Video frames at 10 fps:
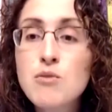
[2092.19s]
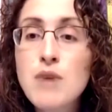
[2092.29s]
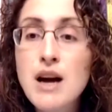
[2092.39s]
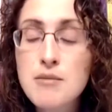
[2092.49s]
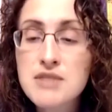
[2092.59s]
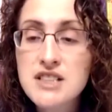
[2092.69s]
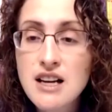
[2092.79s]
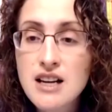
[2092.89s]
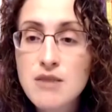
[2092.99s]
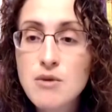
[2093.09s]

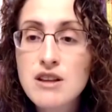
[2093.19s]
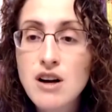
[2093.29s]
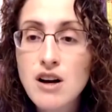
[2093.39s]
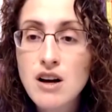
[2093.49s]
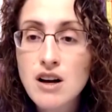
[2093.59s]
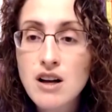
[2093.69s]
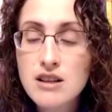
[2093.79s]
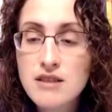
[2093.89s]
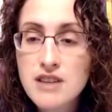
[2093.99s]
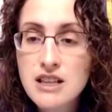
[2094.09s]
website with all
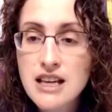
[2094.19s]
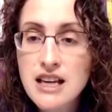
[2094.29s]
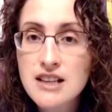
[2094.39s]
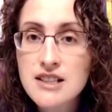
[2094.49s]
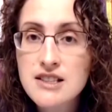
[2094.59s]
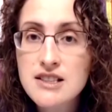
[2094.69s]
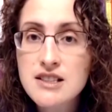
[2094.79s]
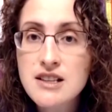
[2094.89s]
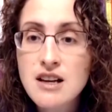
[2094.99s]
of the links